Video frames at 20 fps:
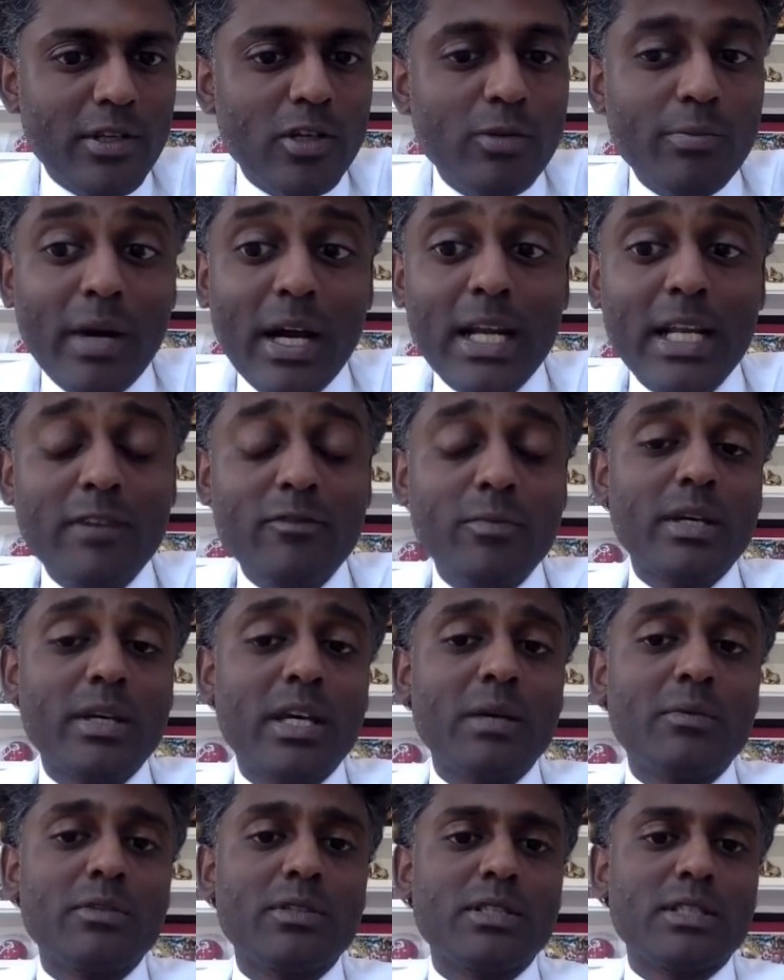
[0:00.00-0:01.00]
and you might even
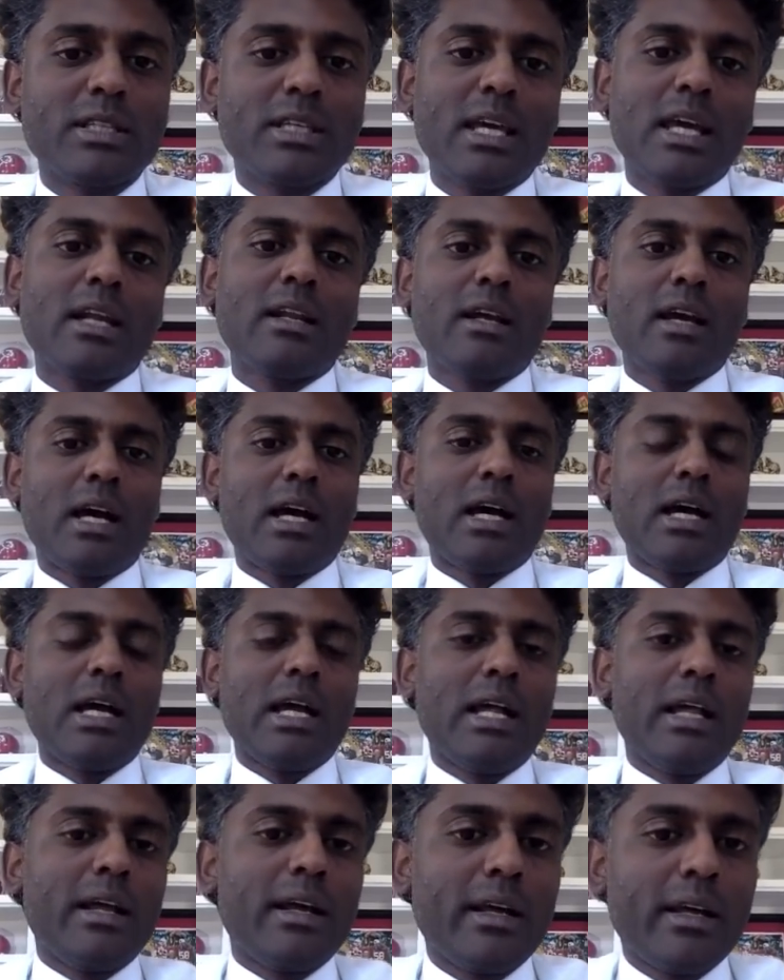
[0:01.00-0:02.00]
be able to get
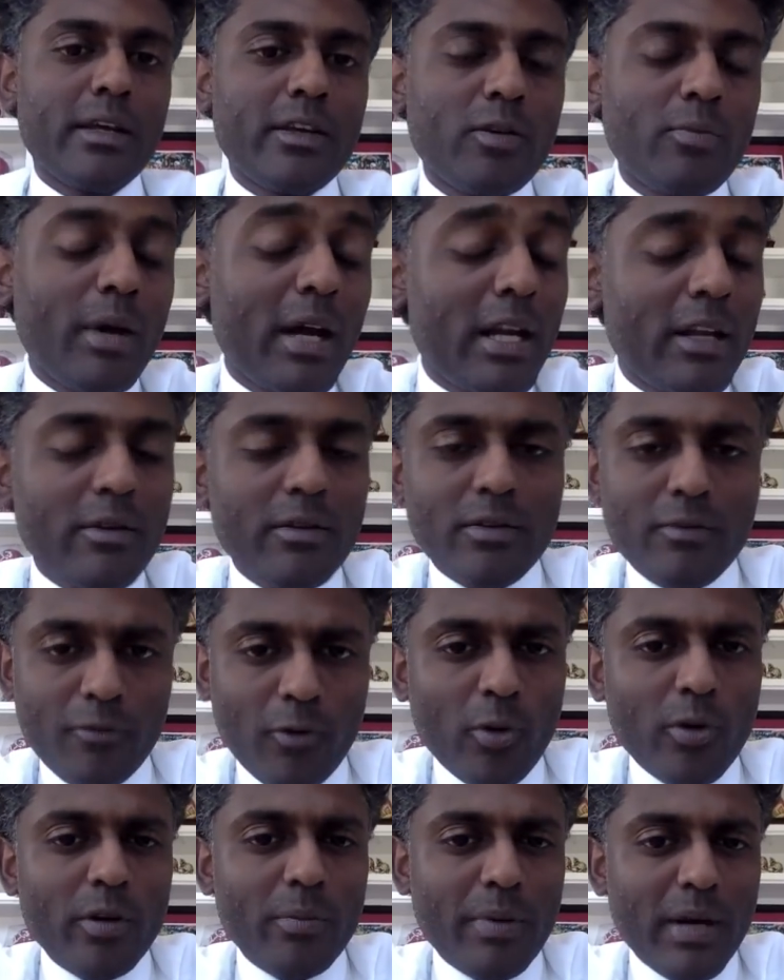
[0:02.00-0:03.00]
the
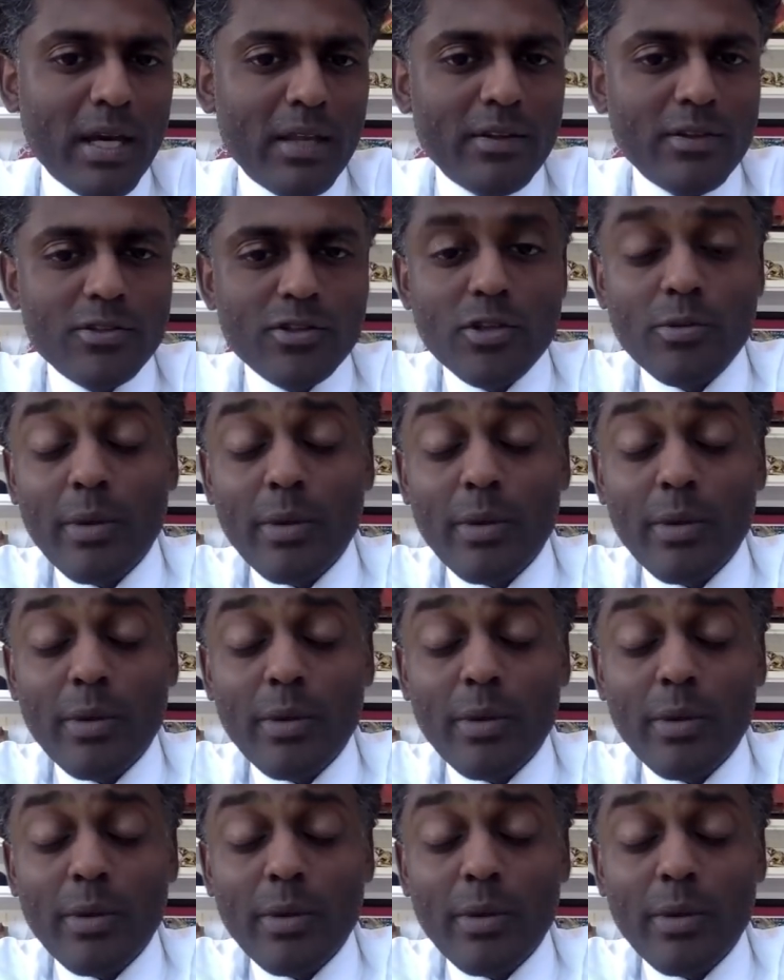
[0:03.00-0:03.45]
Florida Panthers.